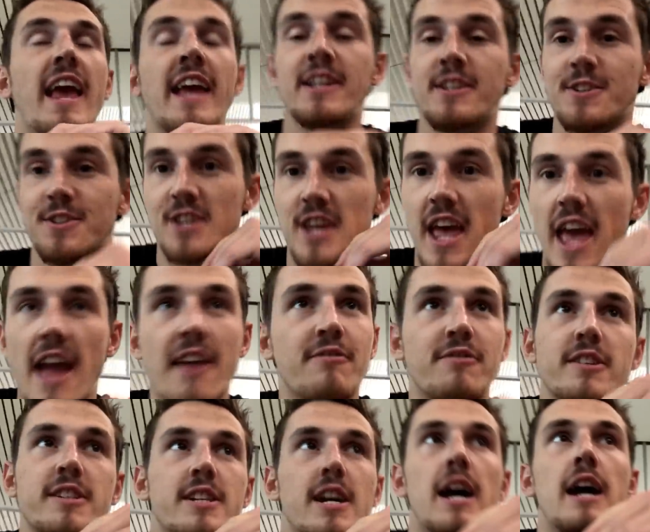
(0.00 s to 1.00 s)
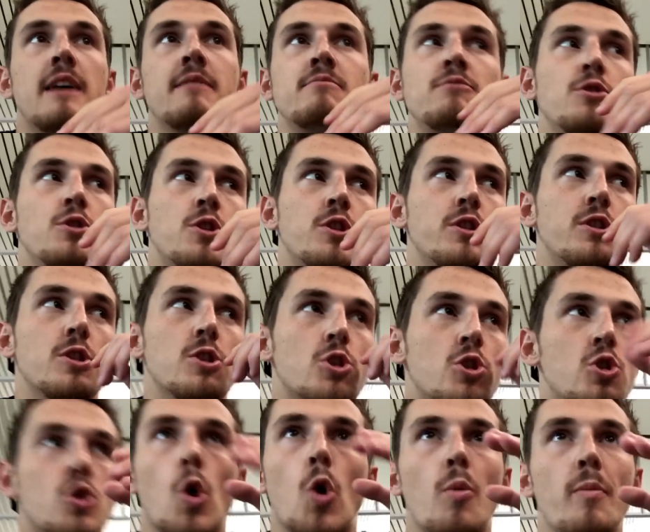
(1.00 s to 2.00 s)
It does it every time just because there's
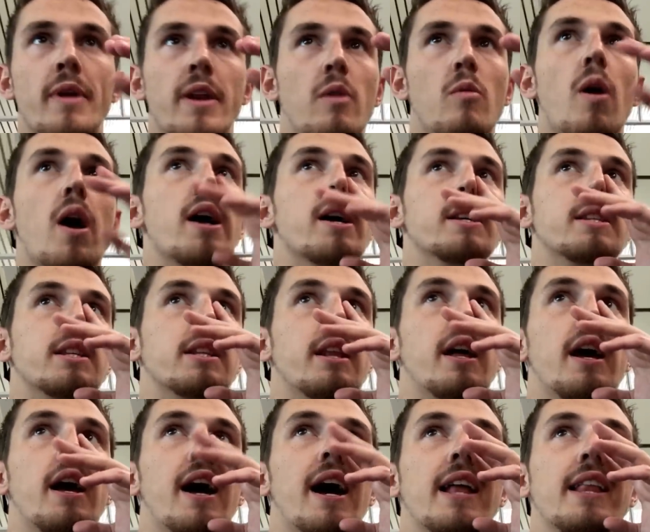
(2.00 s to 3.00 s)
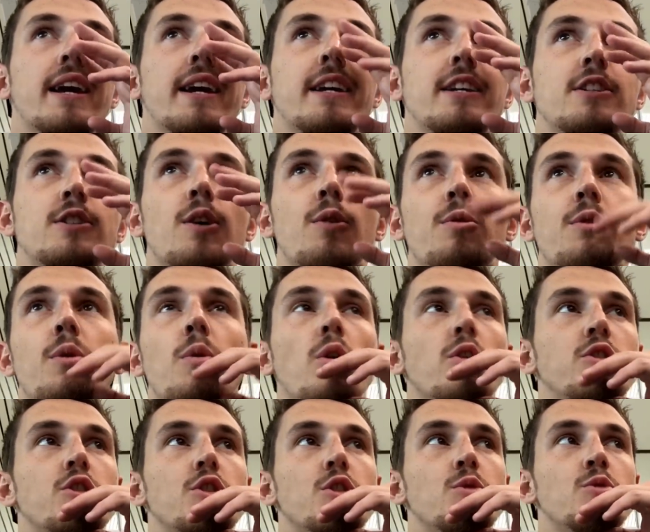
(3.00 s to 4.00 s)
so many wires in there. I like don't know
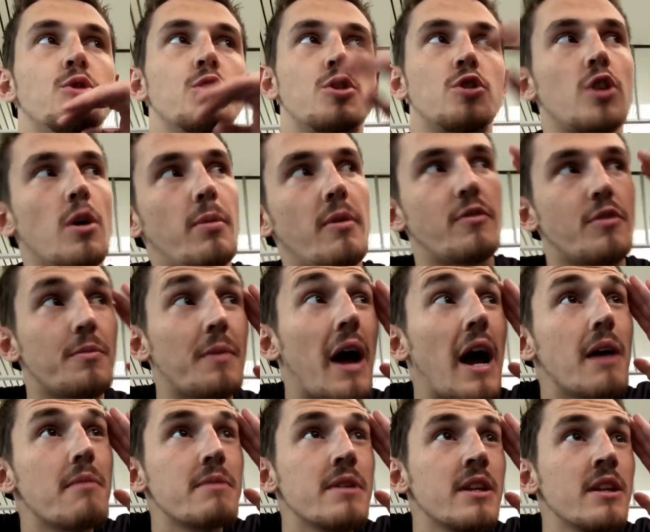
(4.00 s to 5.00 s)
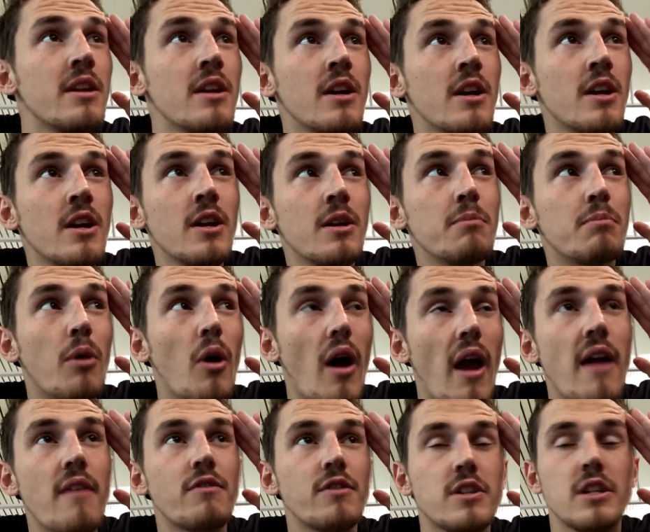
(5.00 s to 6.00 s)
what to do to stop it from happening. But
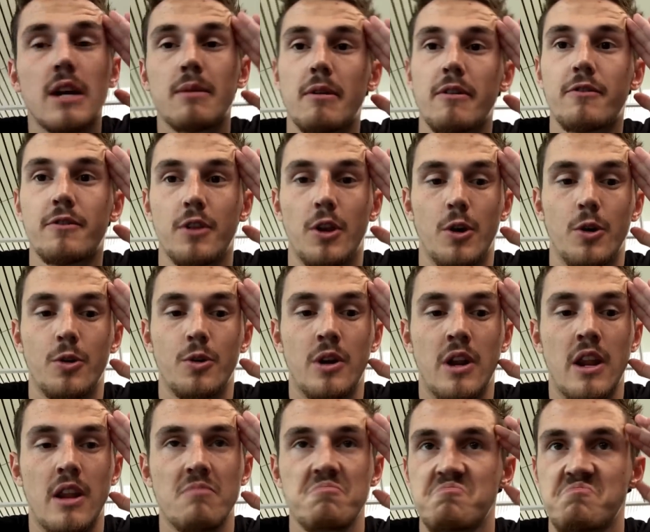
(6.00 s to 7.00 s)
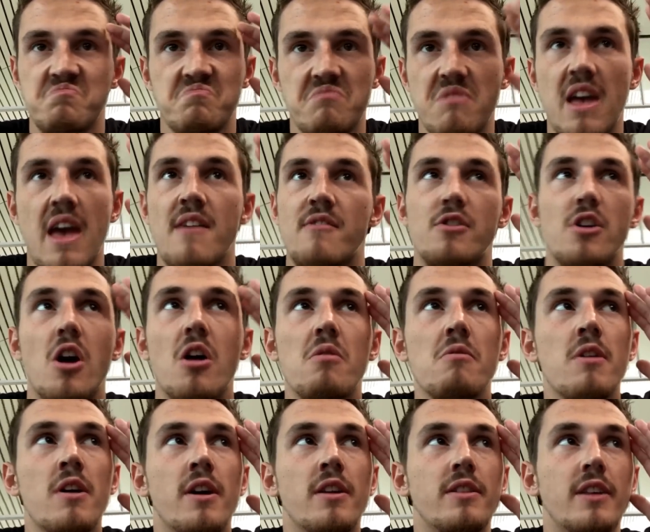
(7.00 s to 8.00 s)
every time I've flown, ever,
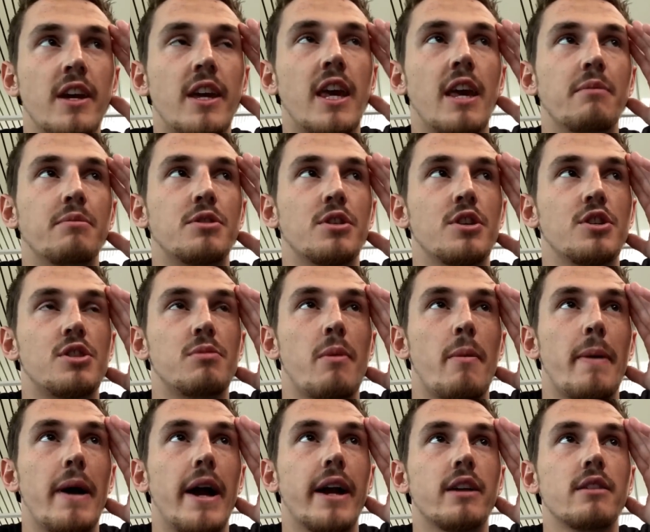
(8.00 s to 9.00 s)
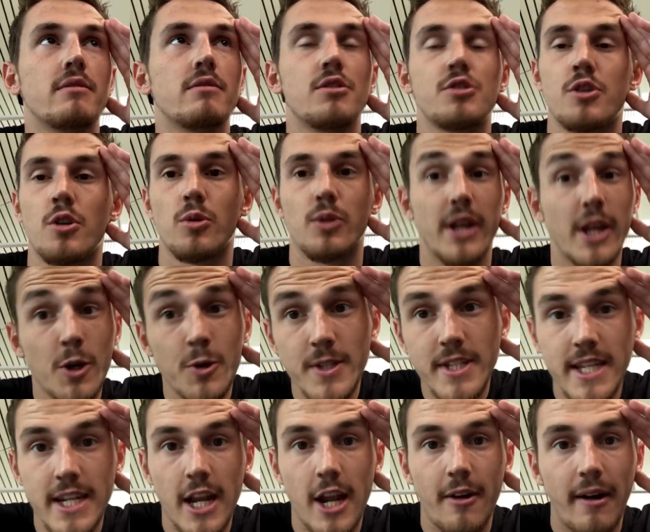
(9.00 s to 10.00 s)
they keep searching my bag. There's no
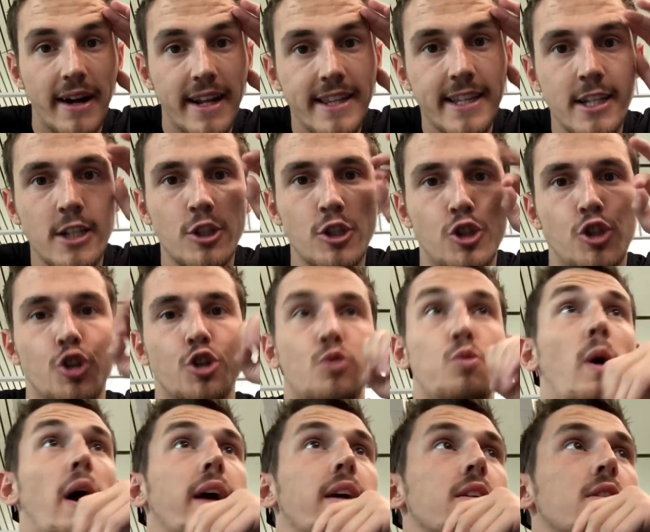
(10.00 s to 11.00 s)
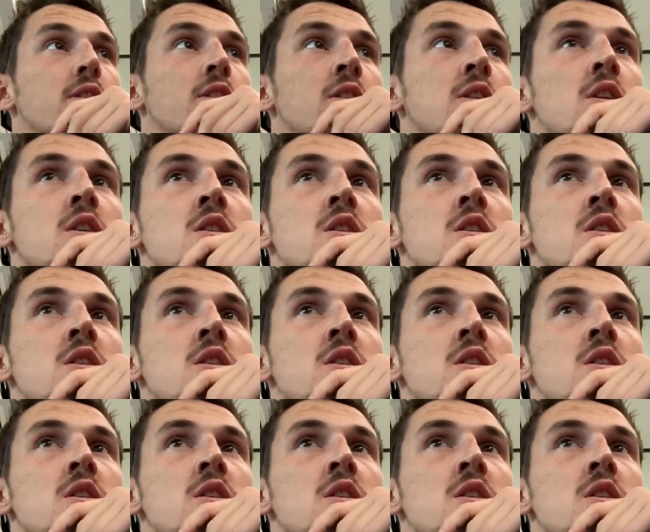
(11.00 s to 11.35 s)
liquids in it or anything, just wires.